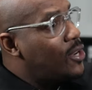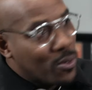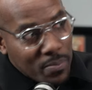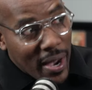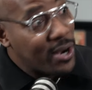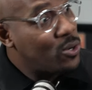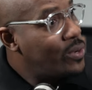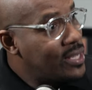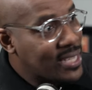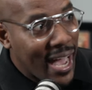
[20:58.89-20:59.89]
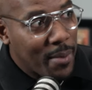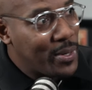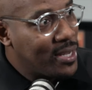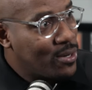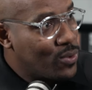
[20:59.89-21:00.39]
No matter what's
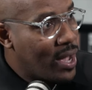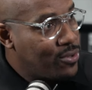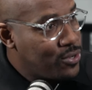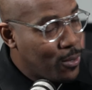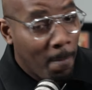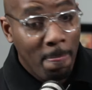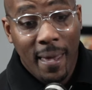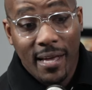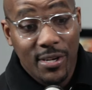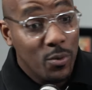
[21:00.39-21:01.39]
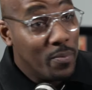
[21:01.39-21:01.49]
happening around you, no